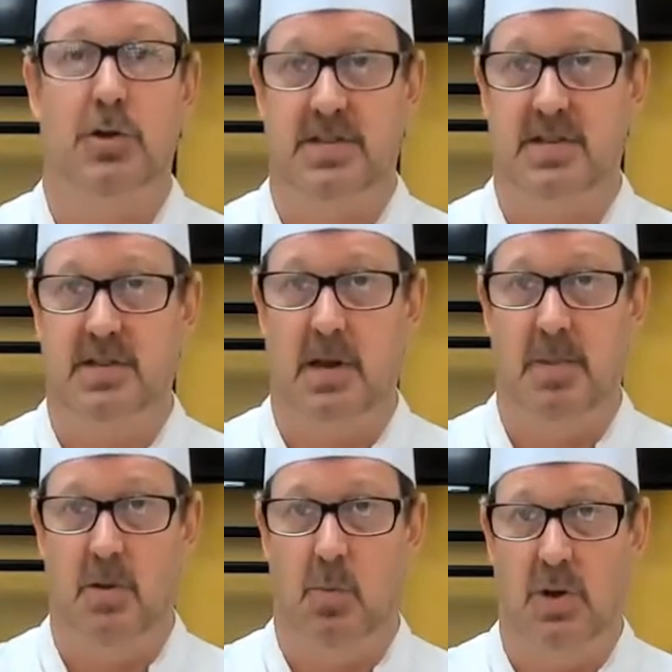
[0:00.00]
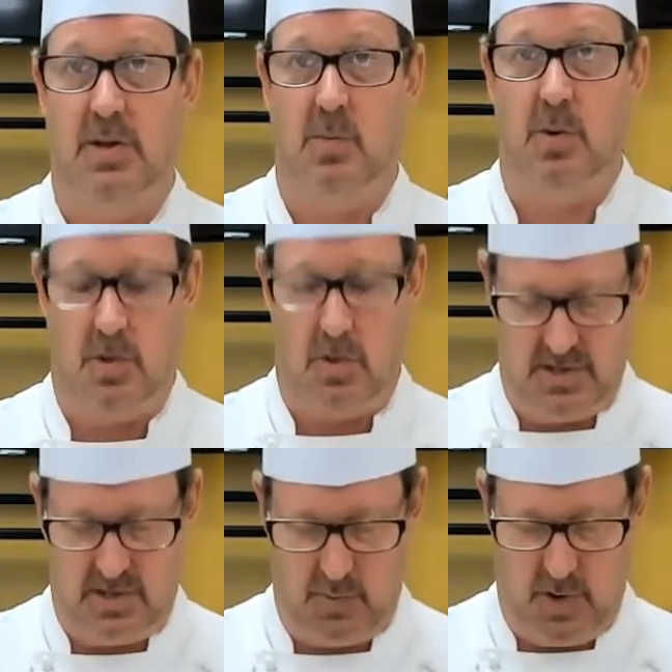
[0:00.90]
This is going to be the one that we're going
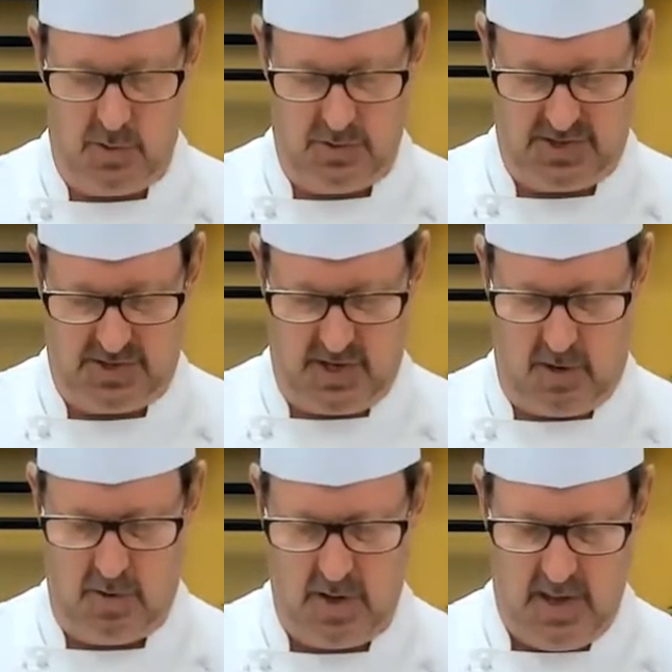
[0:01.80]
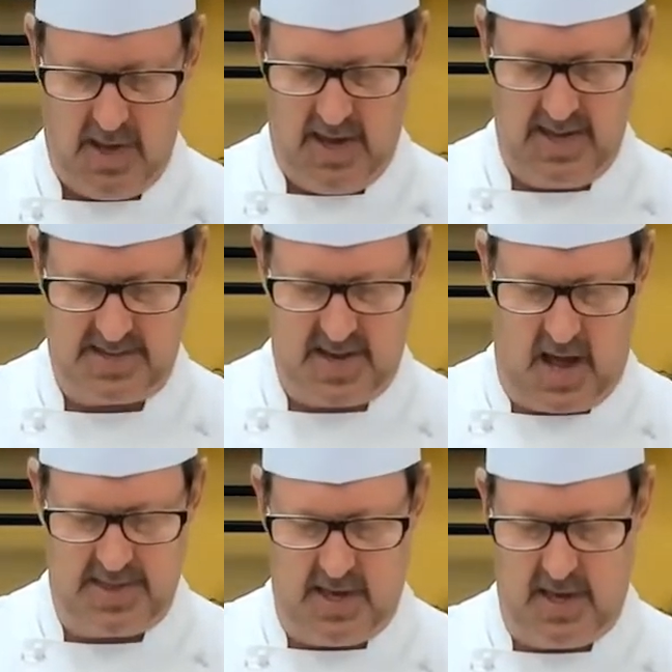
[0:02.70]
to roast. So it's
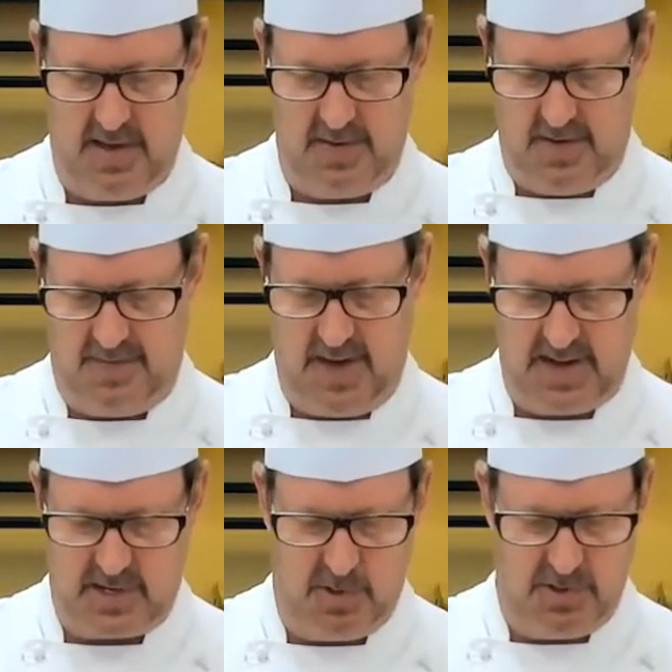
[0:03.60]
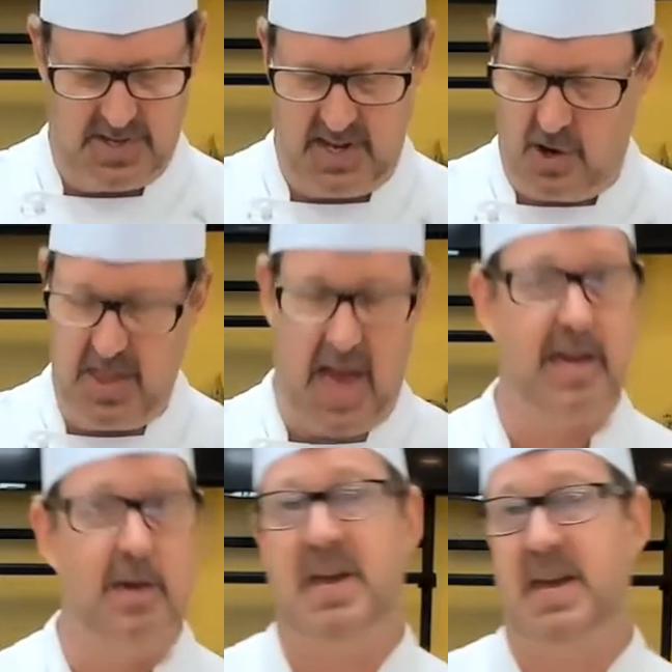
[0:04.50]
got the vegetables in there, and that
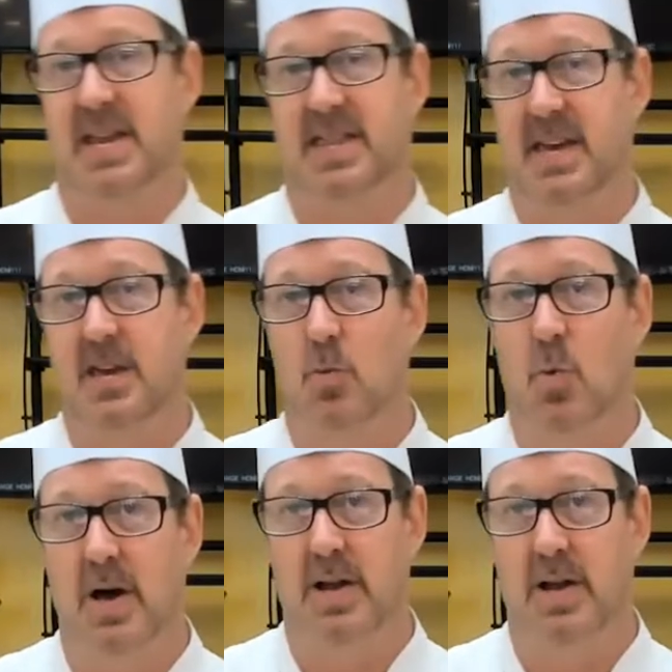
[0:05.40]
can be anything you want.